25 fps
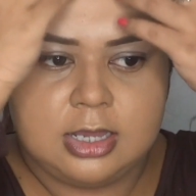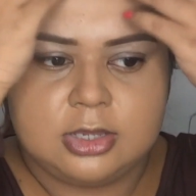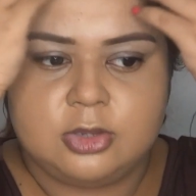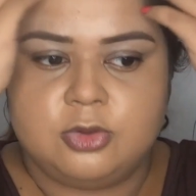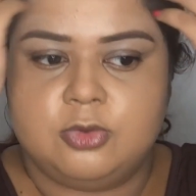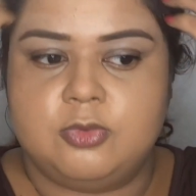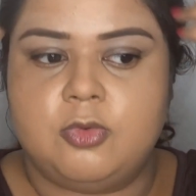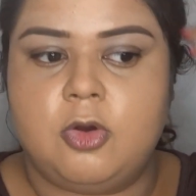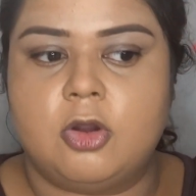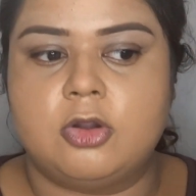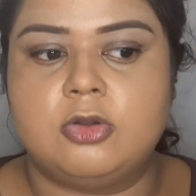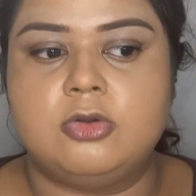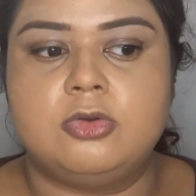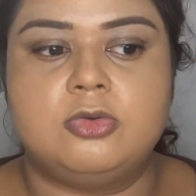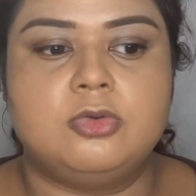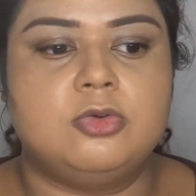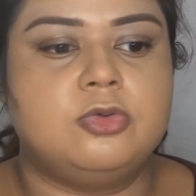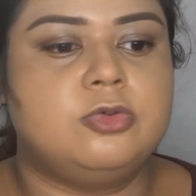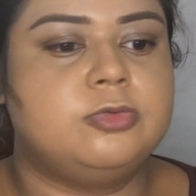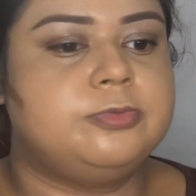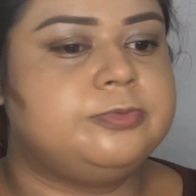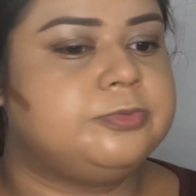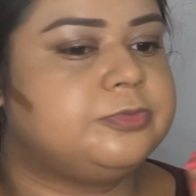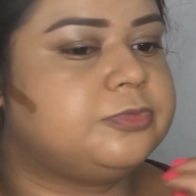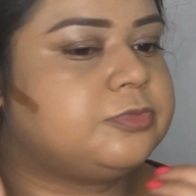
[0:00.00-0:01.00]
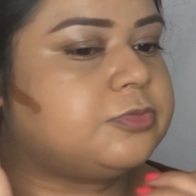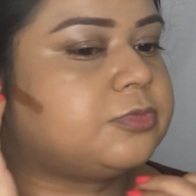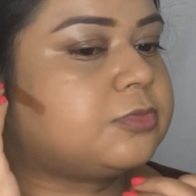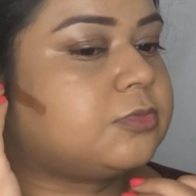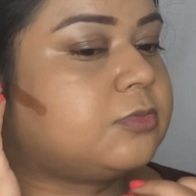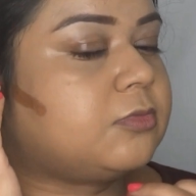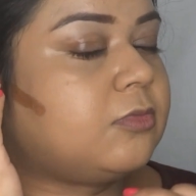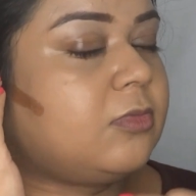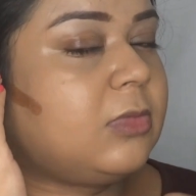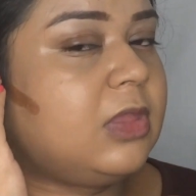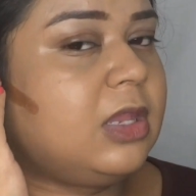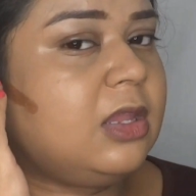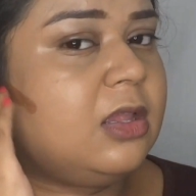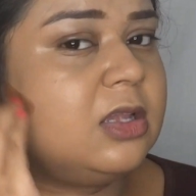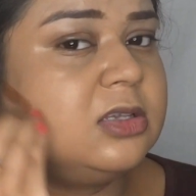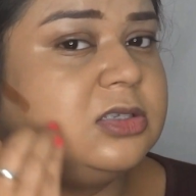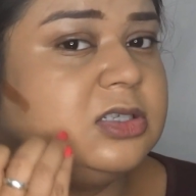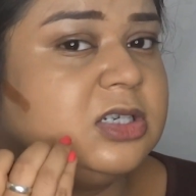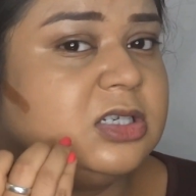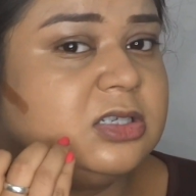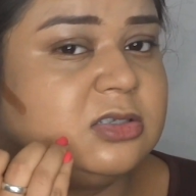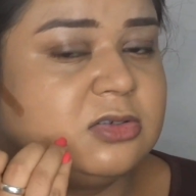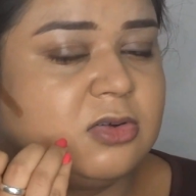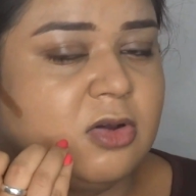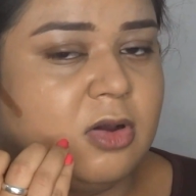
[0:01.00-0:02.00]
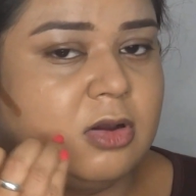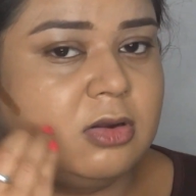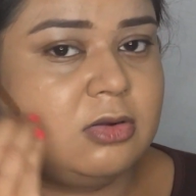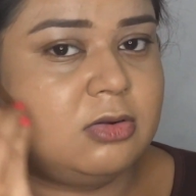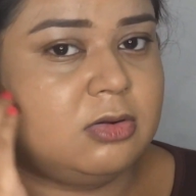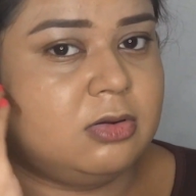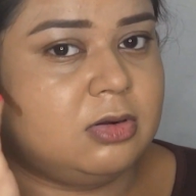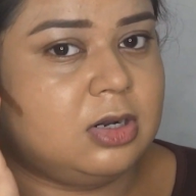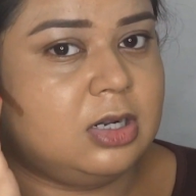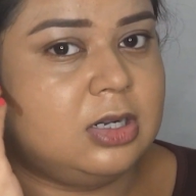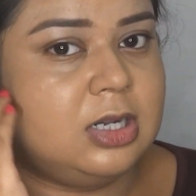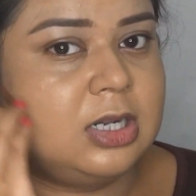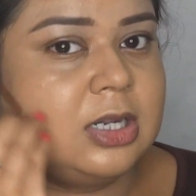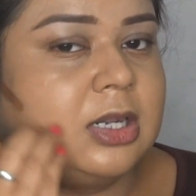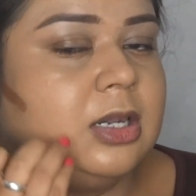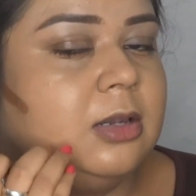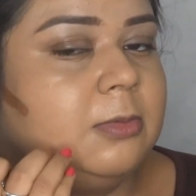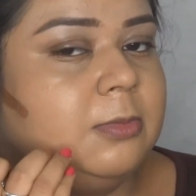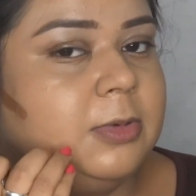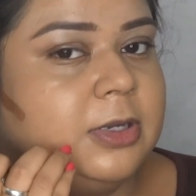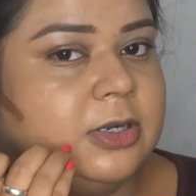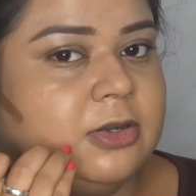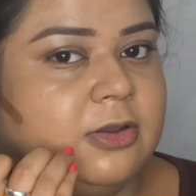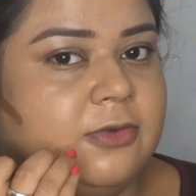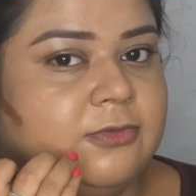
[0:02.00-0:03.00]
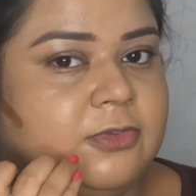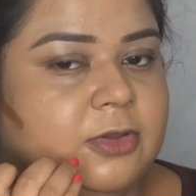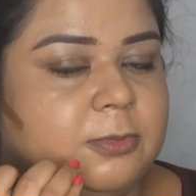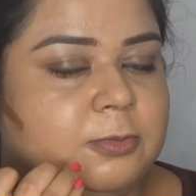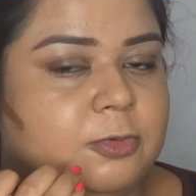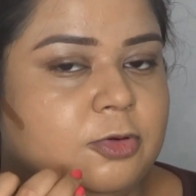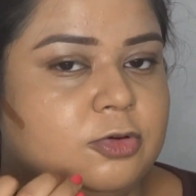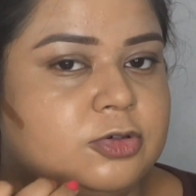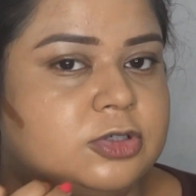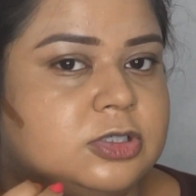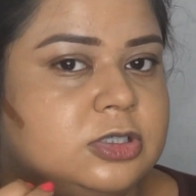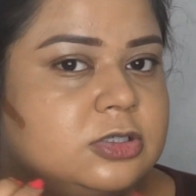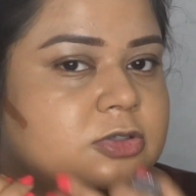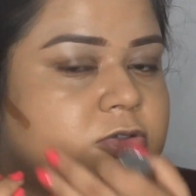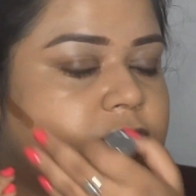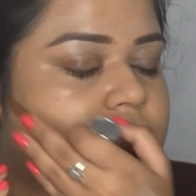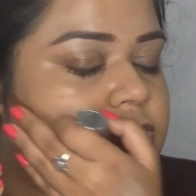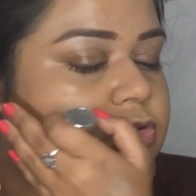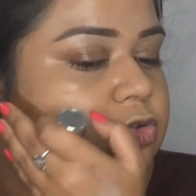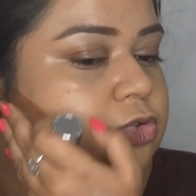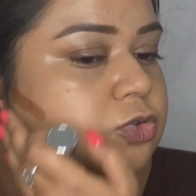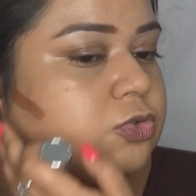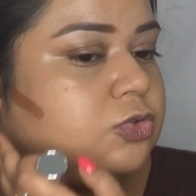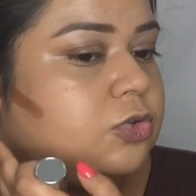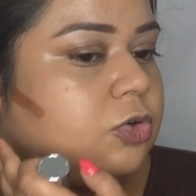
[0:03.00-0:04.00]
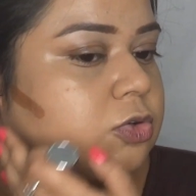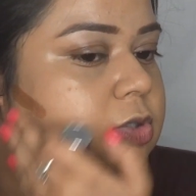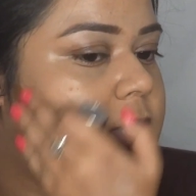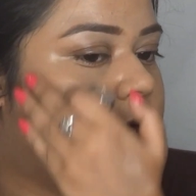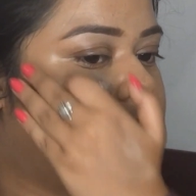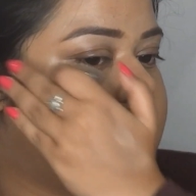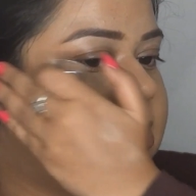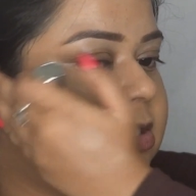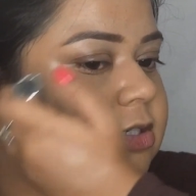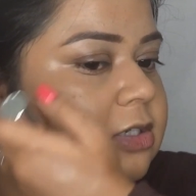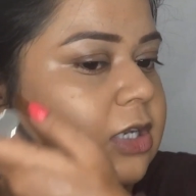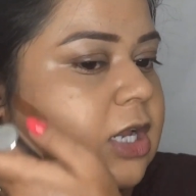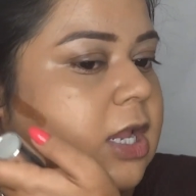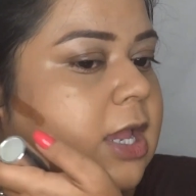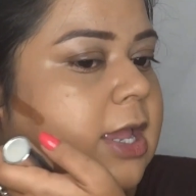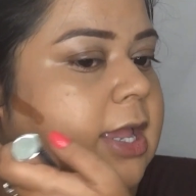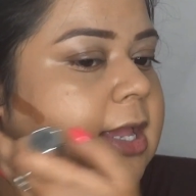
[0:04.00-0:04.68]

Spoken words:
You want to just contour a little bit of the portions so that it